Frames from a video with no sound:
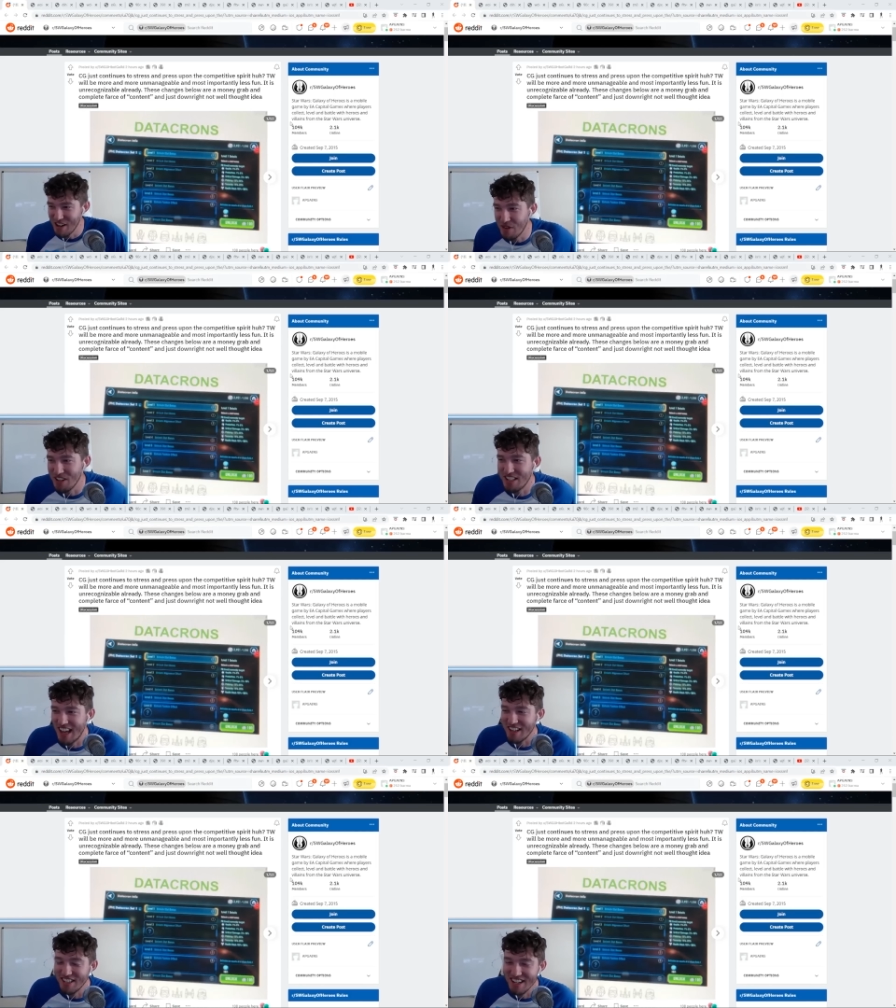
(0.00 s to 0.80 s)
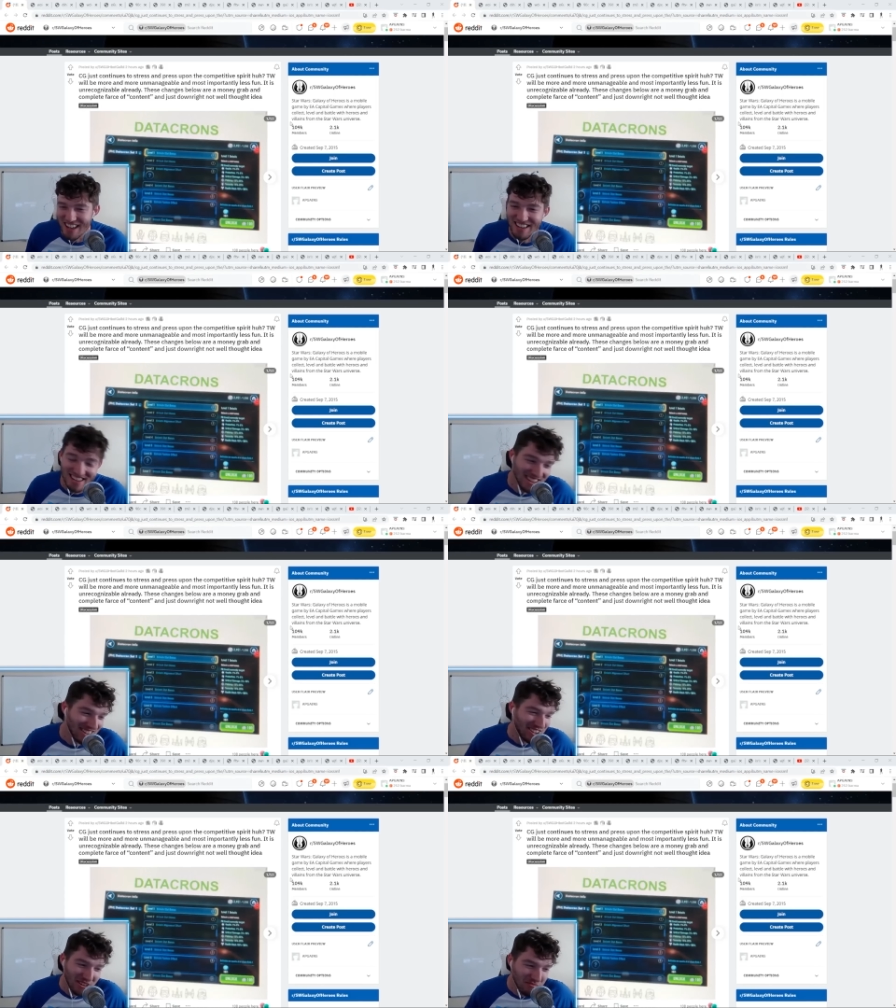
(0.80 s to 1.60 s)
if you assassinate
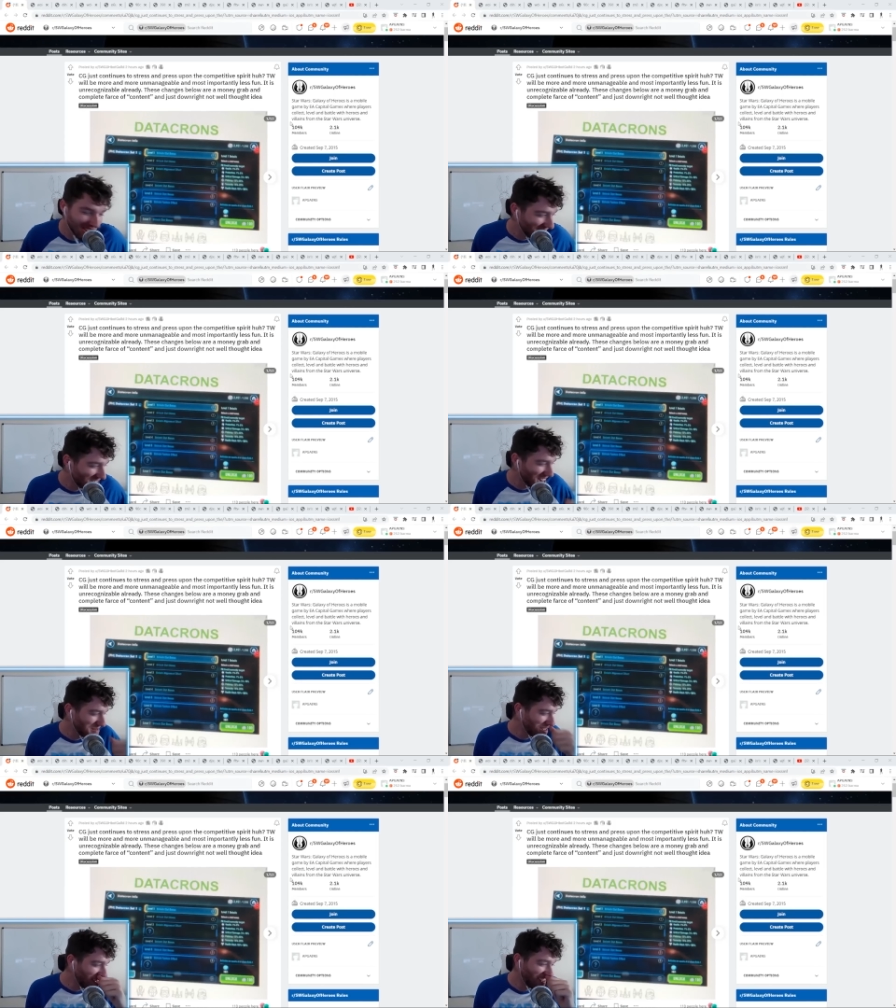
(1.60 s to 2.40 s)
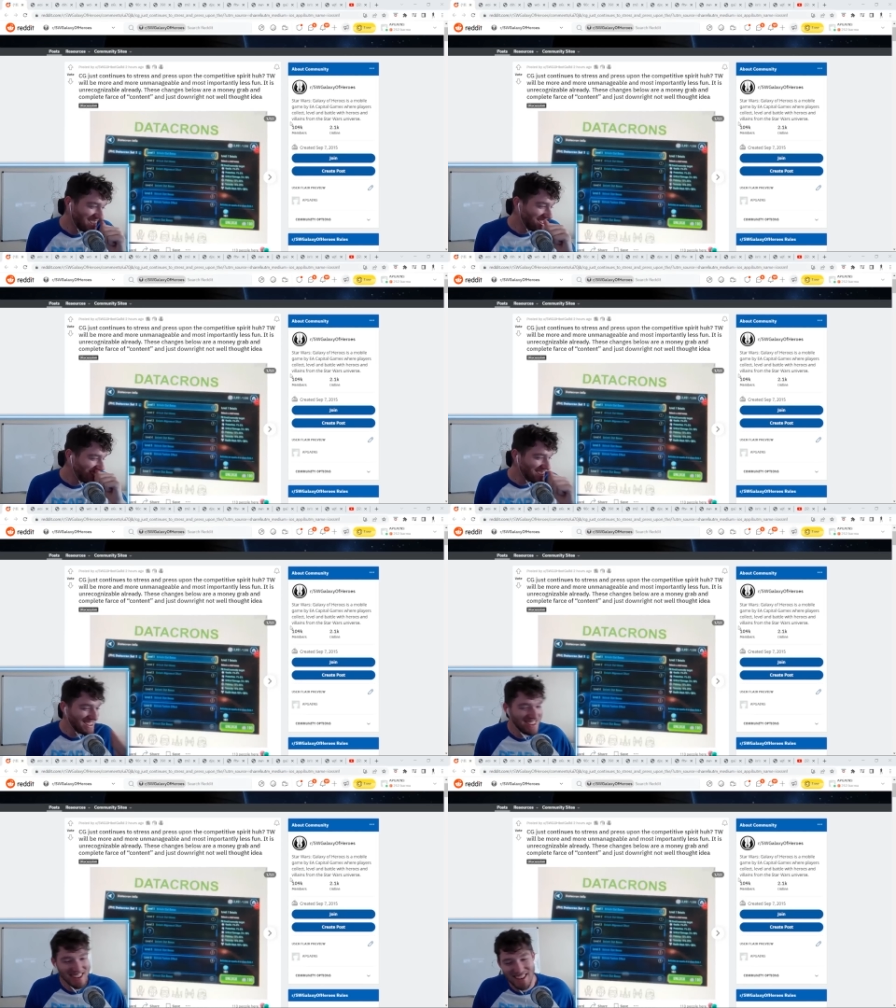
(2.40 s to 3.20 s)
your biggest. yeah, enemy. right.
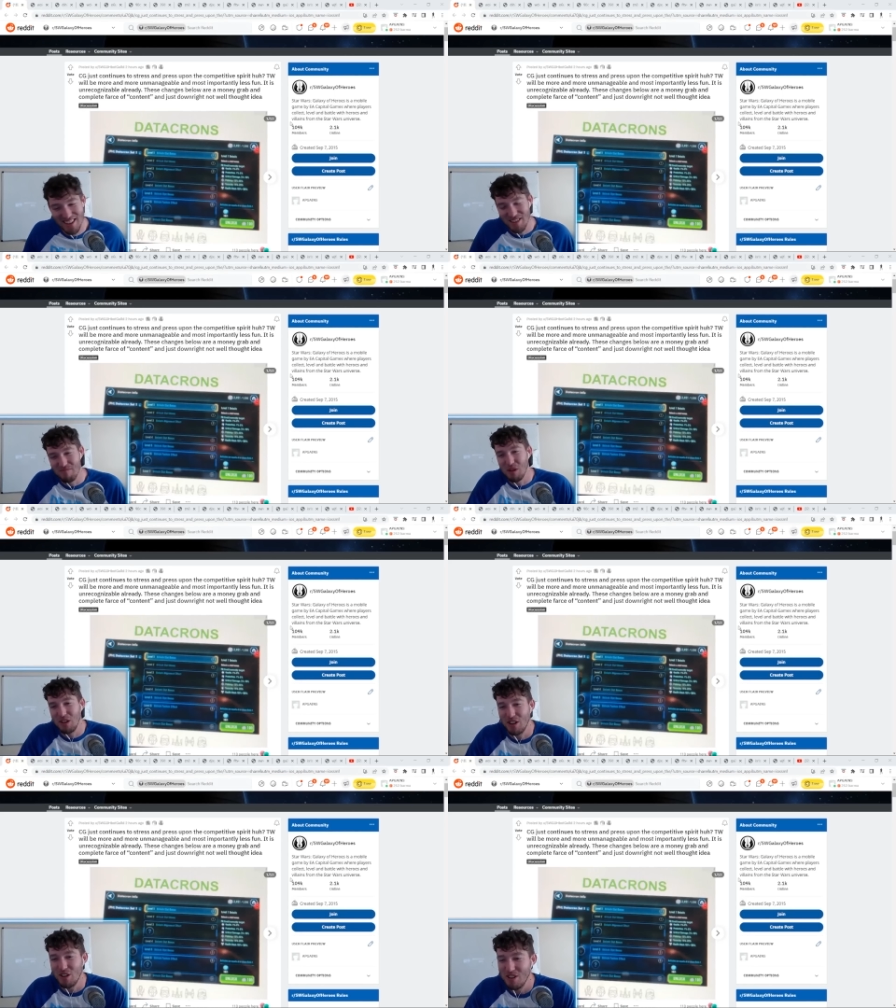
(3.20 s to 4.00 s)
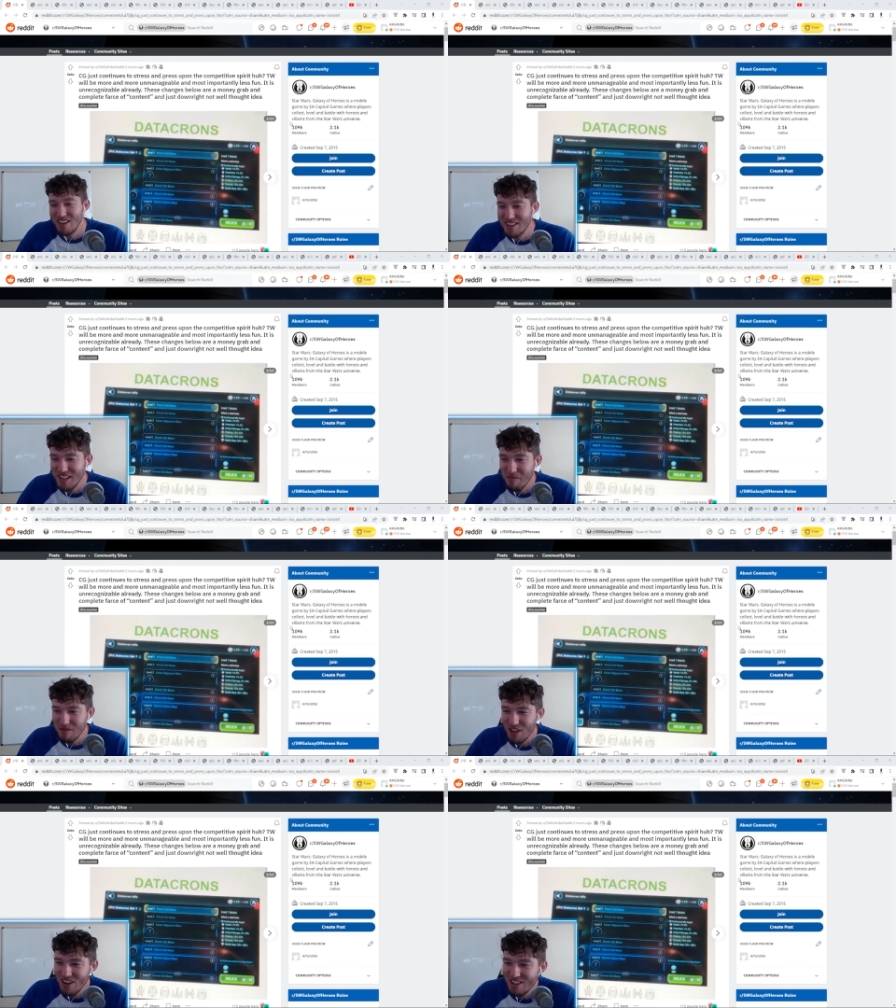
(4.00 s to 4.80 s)
Some oh yes, that, uh,
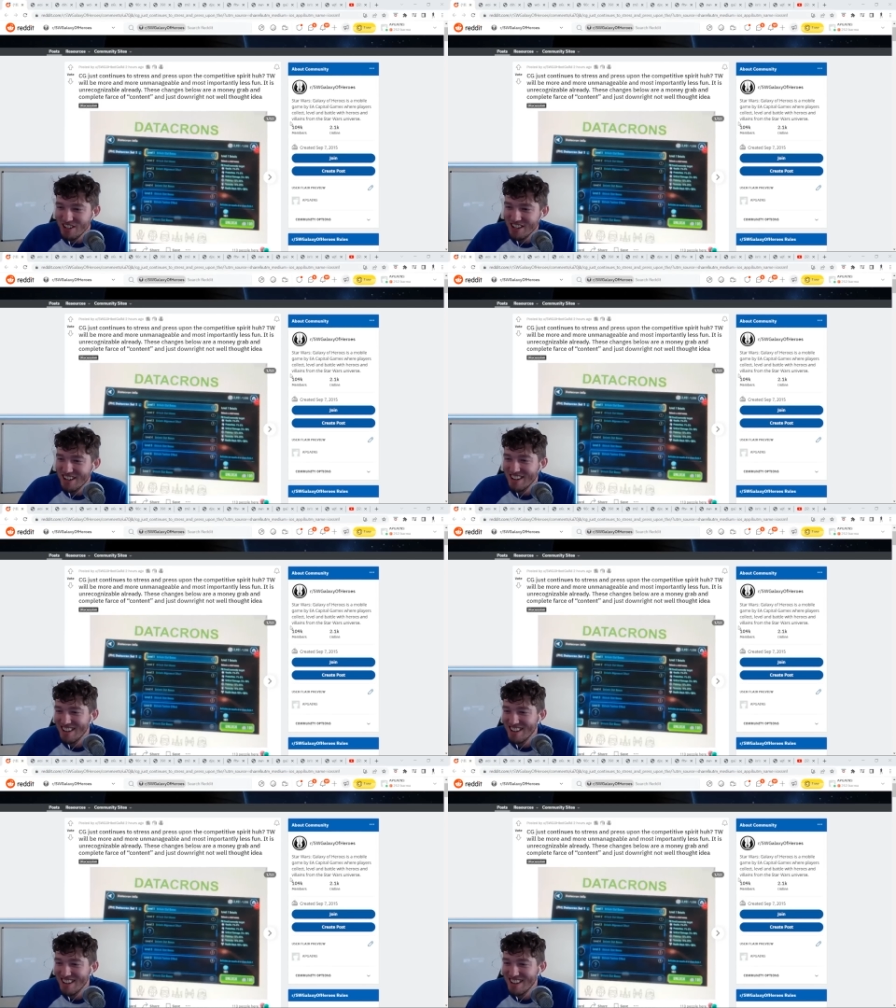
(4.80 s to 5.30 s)
that's it's just uh,